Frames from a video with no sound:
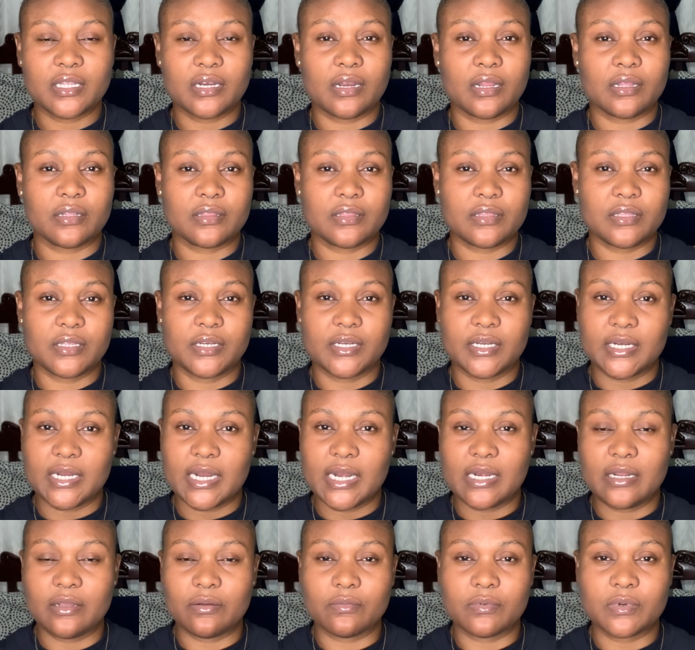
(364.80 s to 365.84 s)
lot thinner
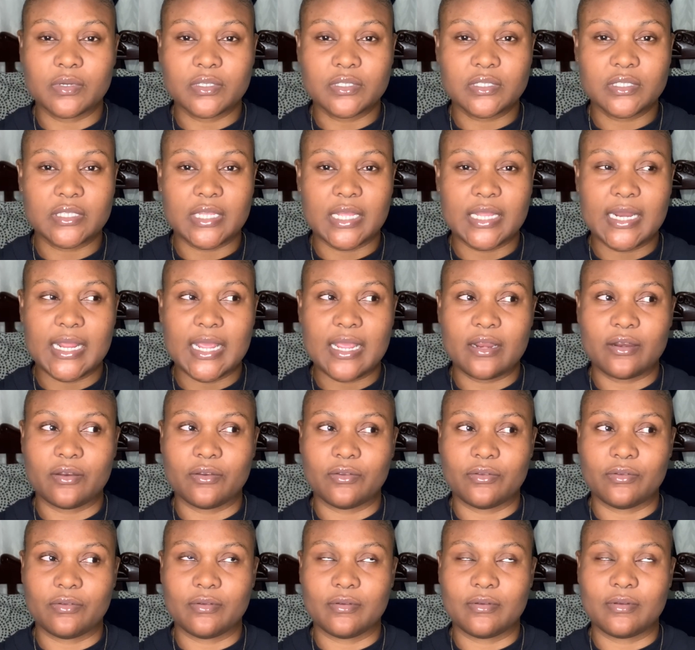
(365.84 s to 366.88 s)
than it was and I
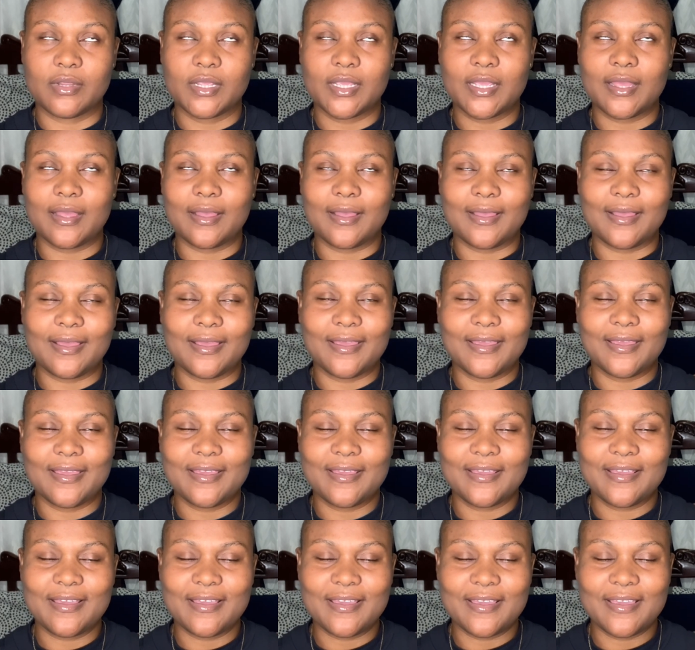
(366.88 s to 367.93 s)
I
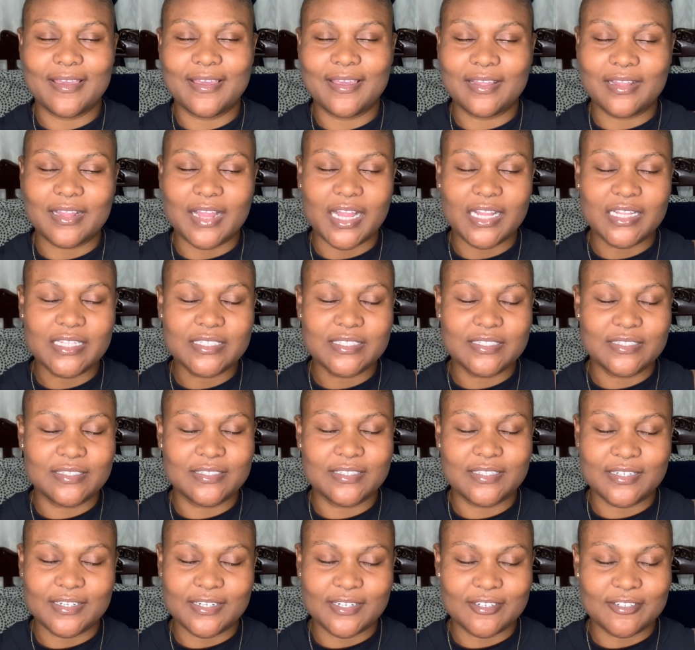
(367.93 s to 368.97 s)
hate a thin
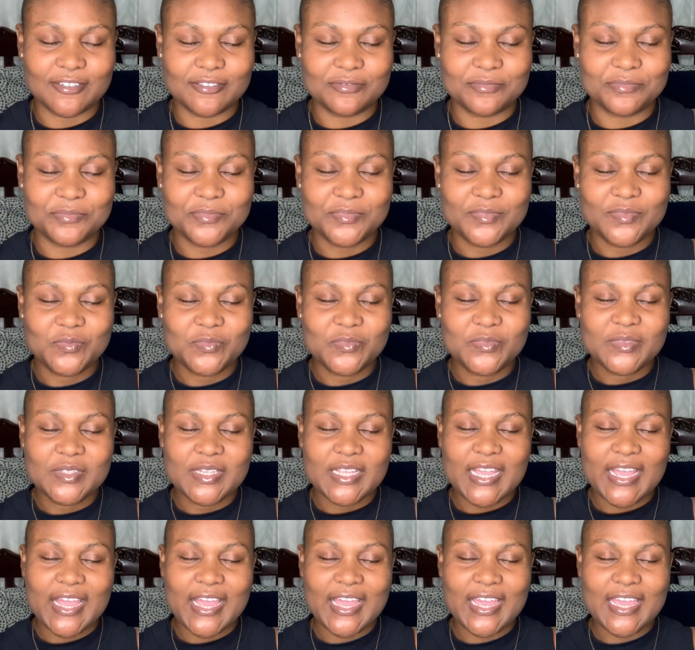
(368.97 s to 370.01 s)
hair
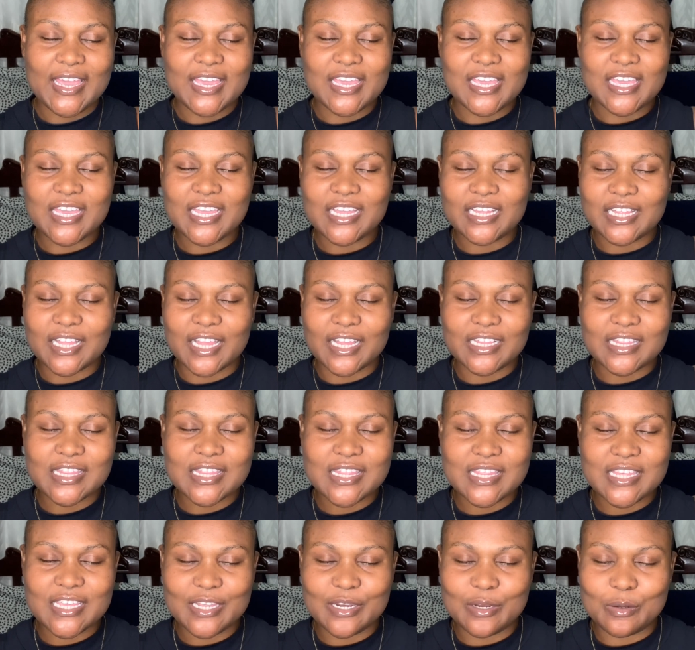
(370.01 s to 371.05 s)
I hate a
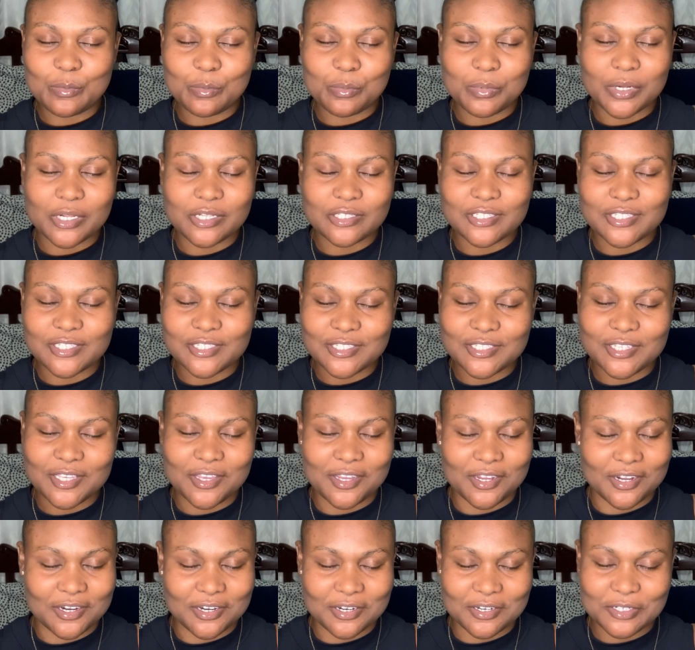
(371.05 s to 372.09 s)
thin processed
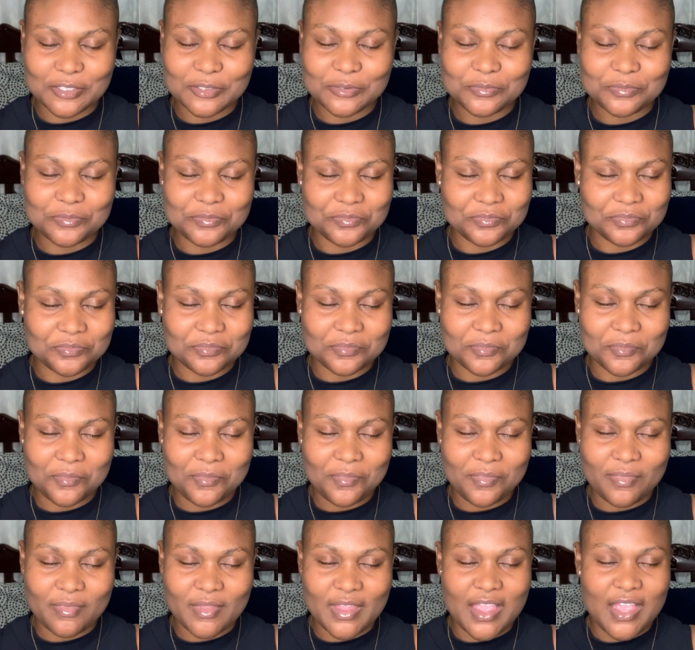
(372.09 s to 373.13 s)
hair
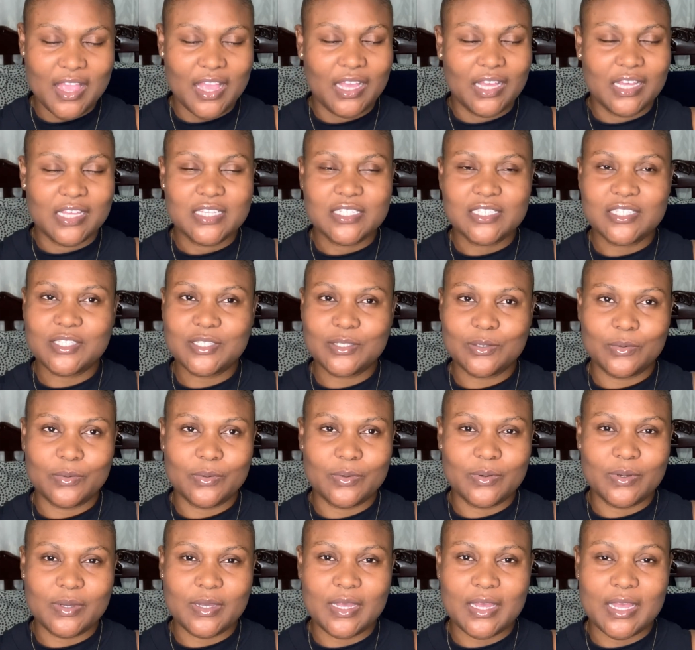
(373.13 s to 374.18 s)

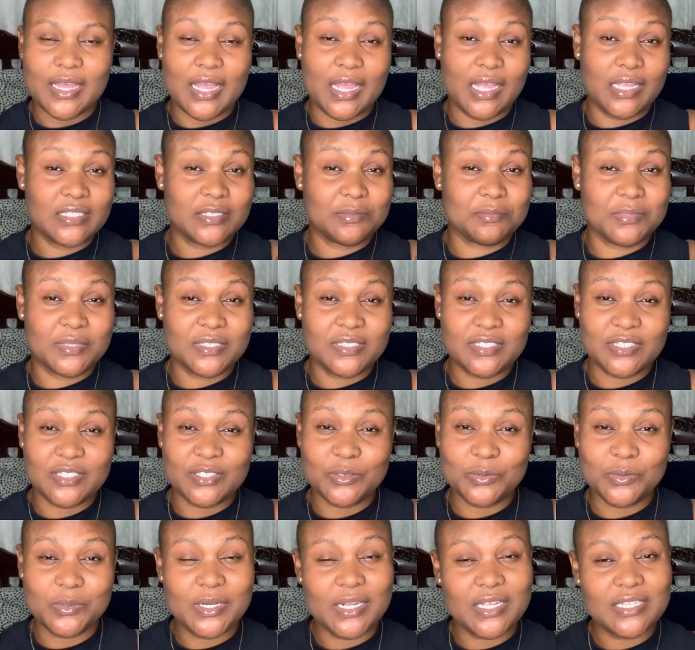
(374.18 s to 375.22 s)
so as
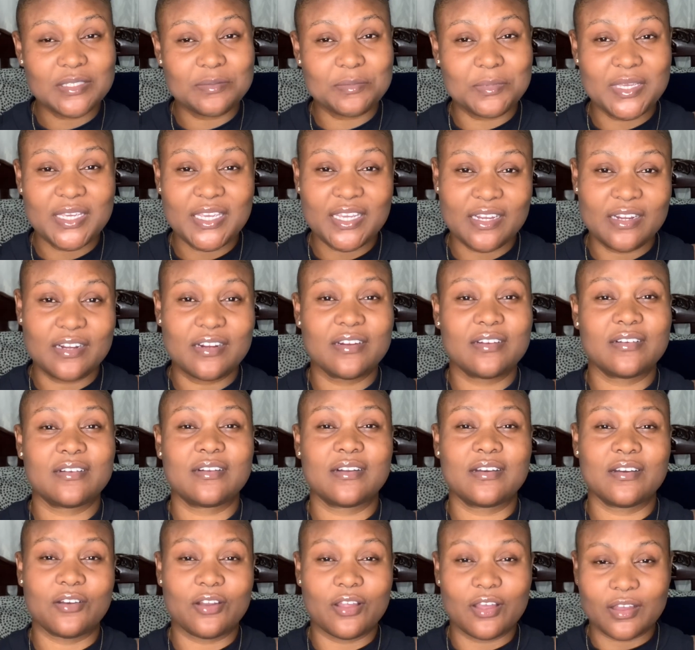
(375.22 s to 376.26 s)
soon as my hair
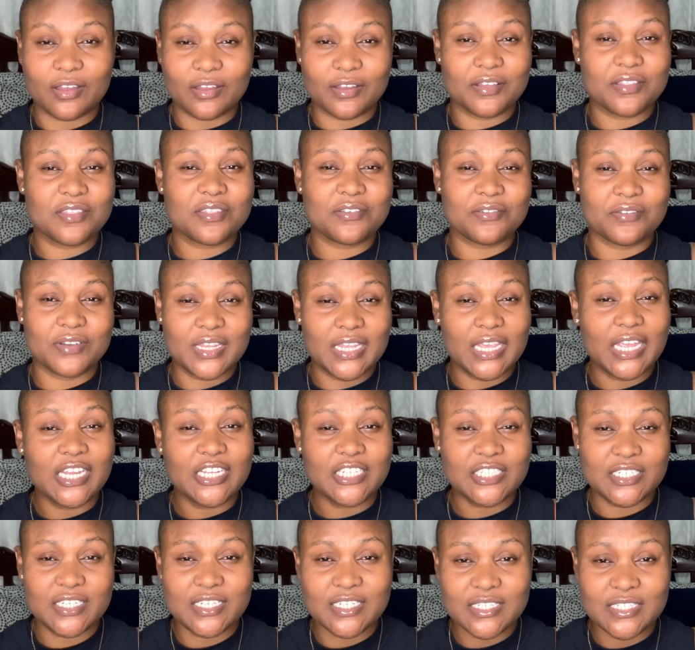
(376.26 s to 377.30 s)
clock three
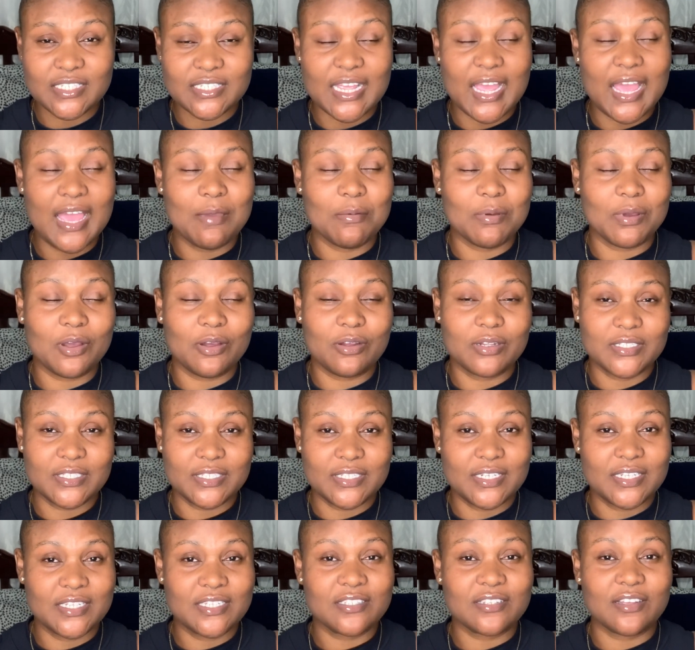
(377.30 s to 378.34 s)
inches I'm
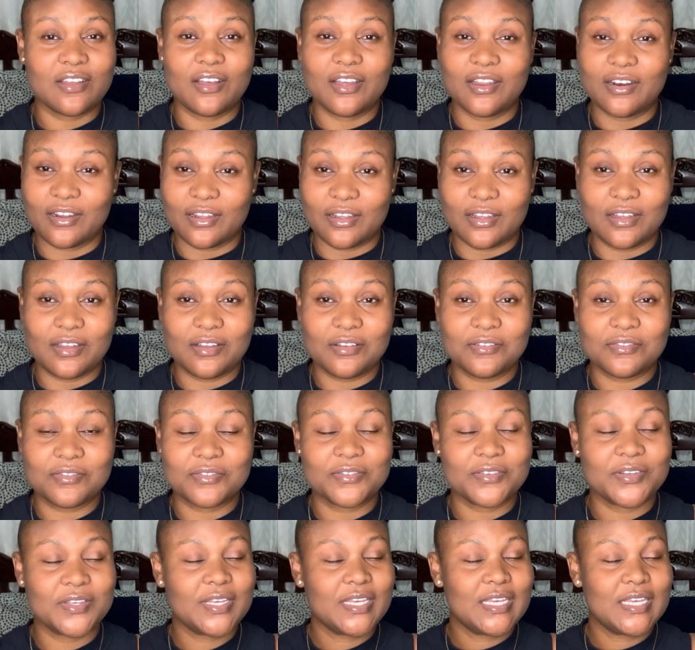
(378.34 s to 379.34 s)
cutting it all off